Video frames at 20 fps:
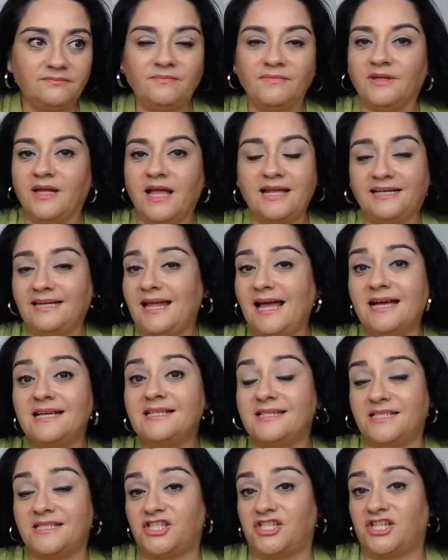and it
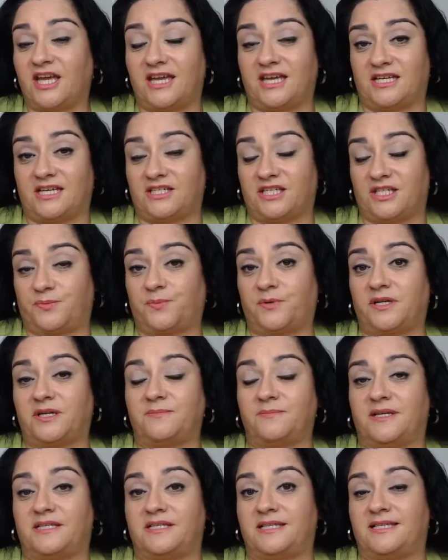hasn't changed. It's pretty
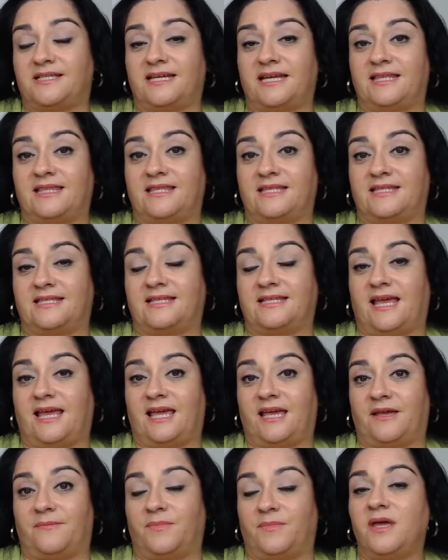much stayed the
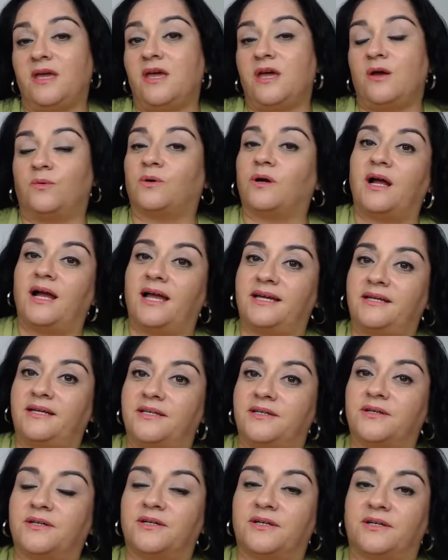same, where I
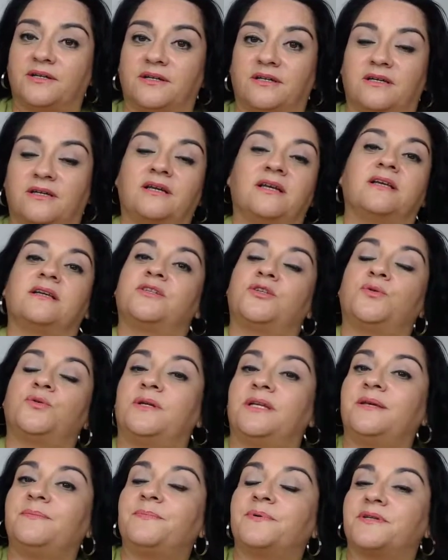could earn
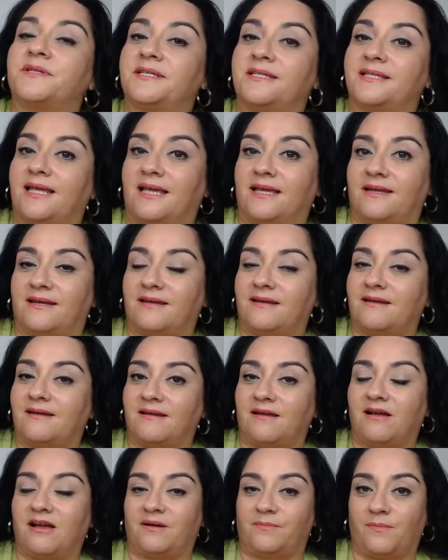20%
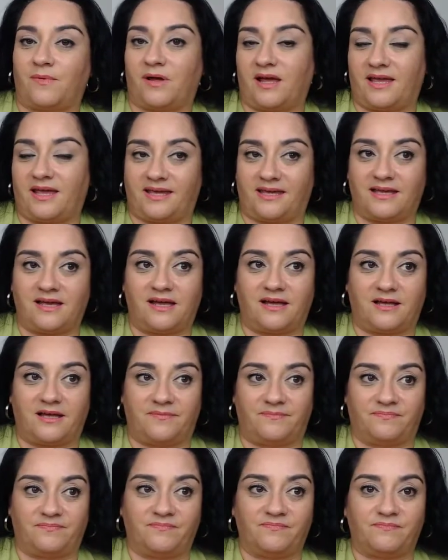on my
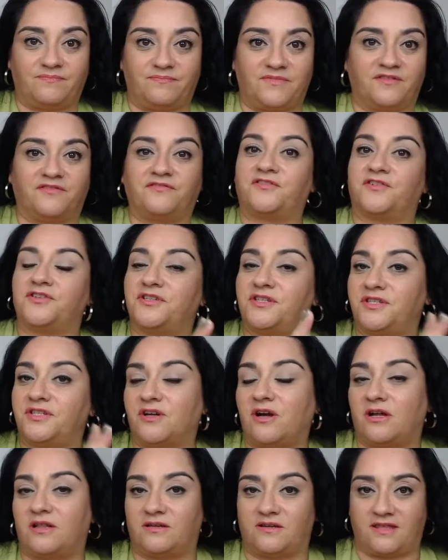the first
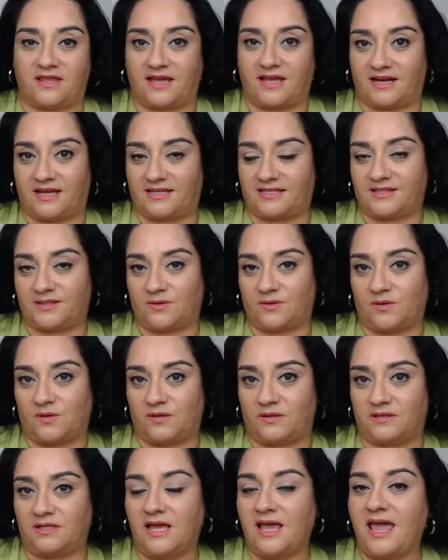dollar that I
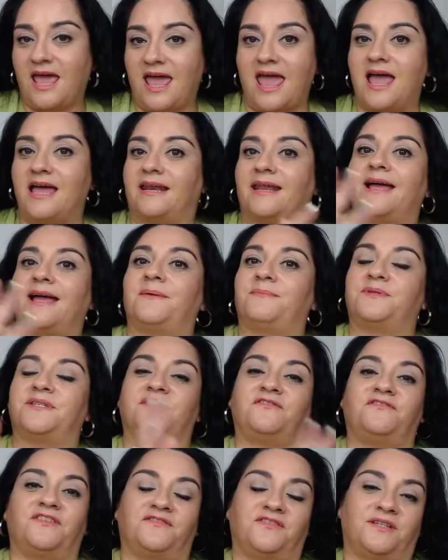sold, and up to
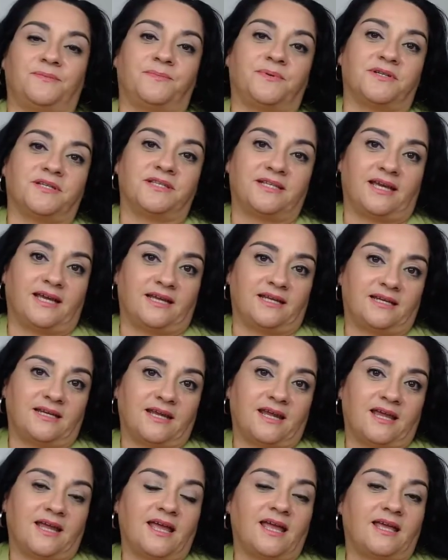50%.
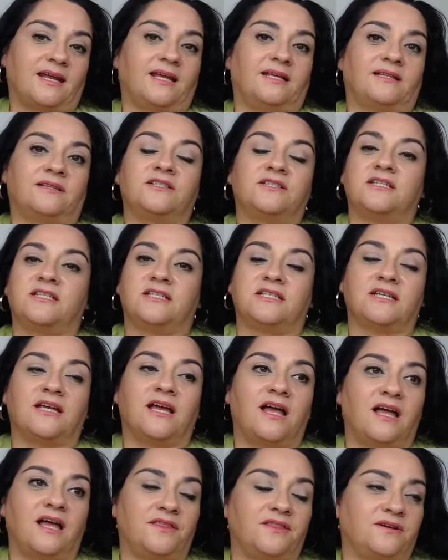And I looked into
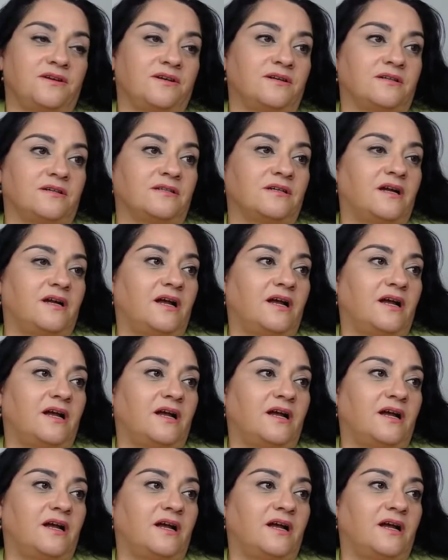other